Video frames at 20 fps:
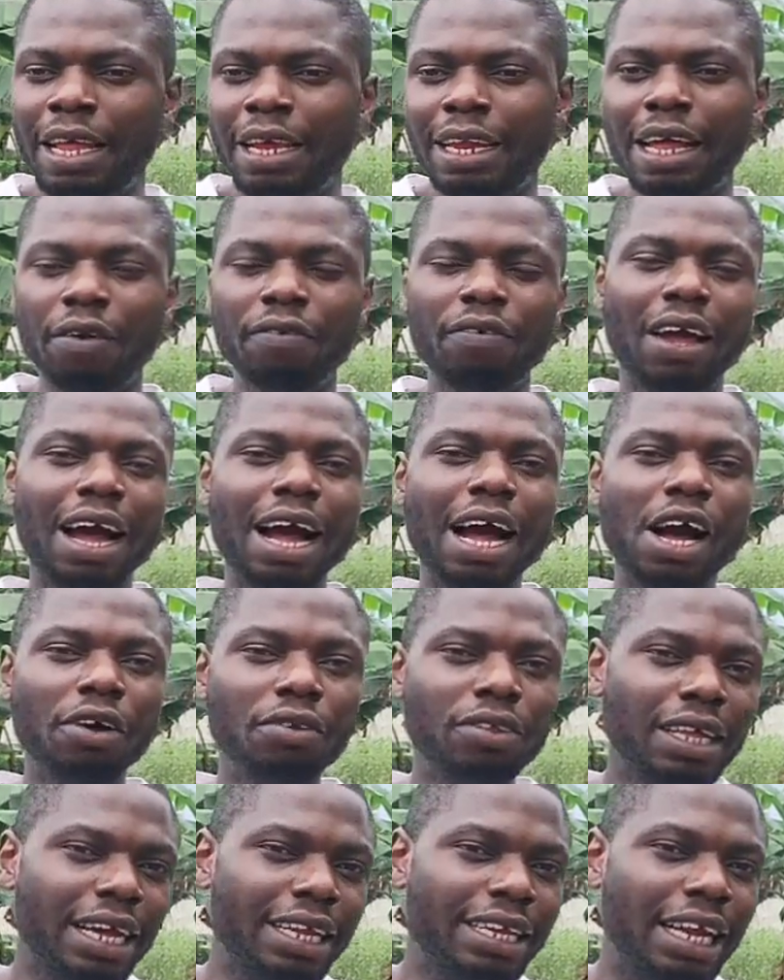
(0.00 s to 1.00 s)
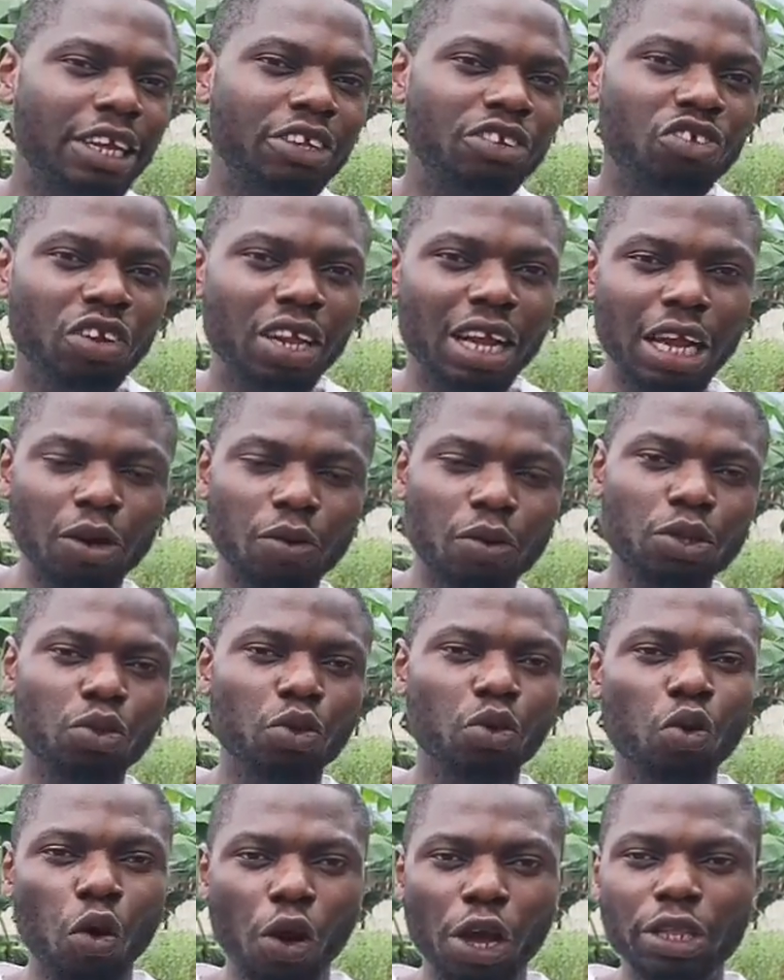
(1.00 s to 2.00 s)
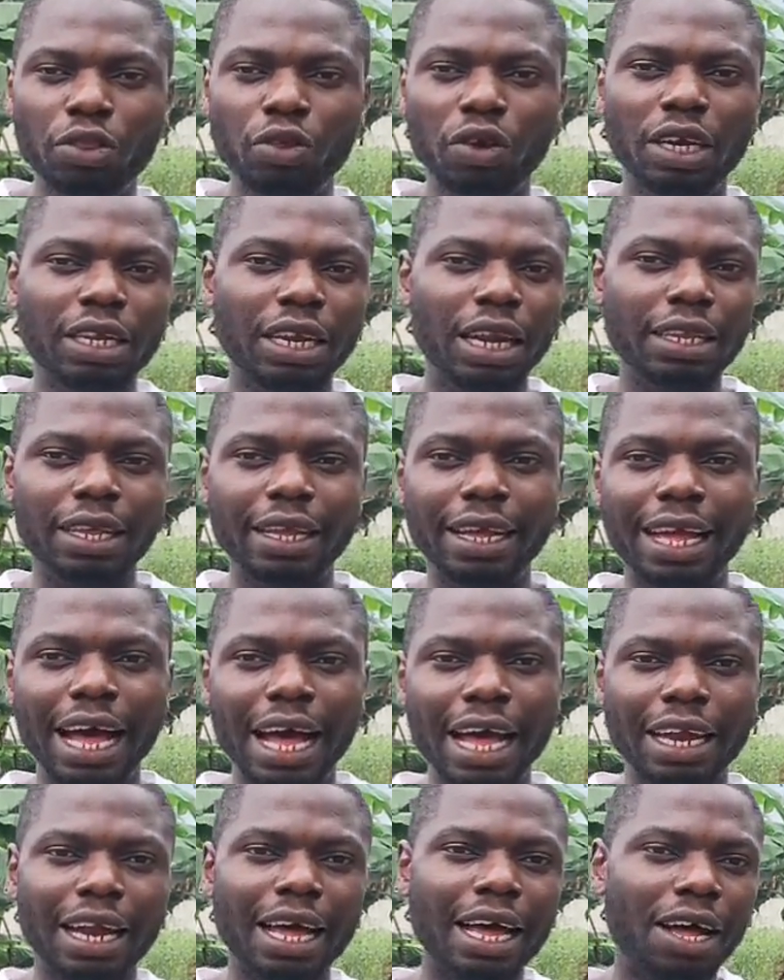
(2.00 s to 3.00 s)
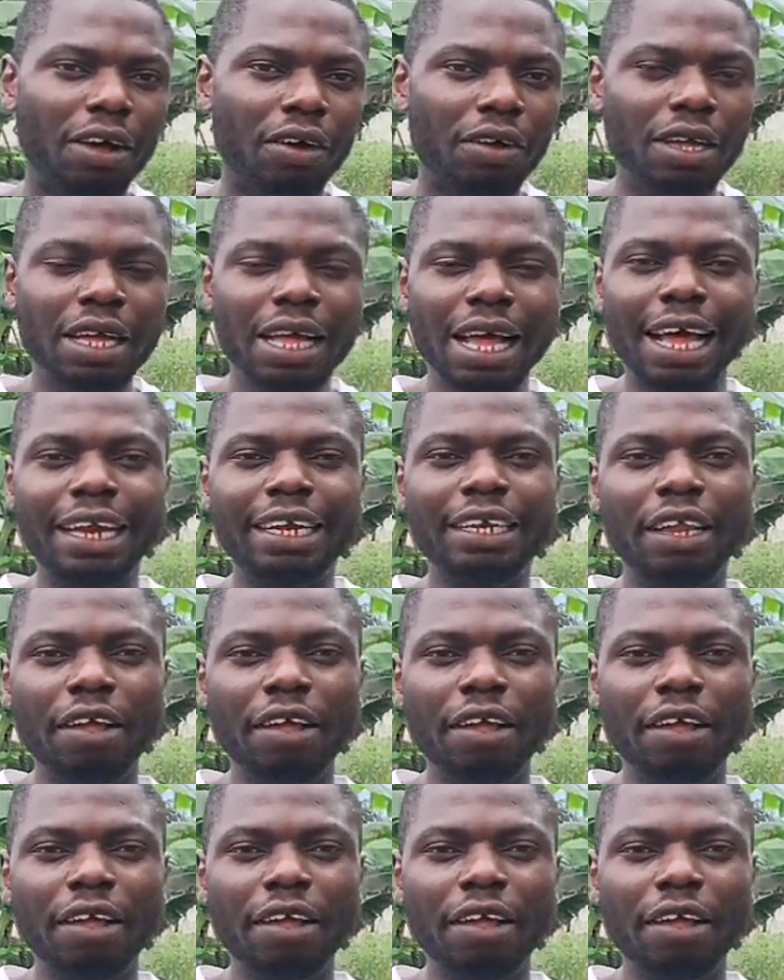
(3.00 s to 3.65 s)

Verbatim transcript: Now if you are outside Nigeria and you want to go into it, let's say Ghana and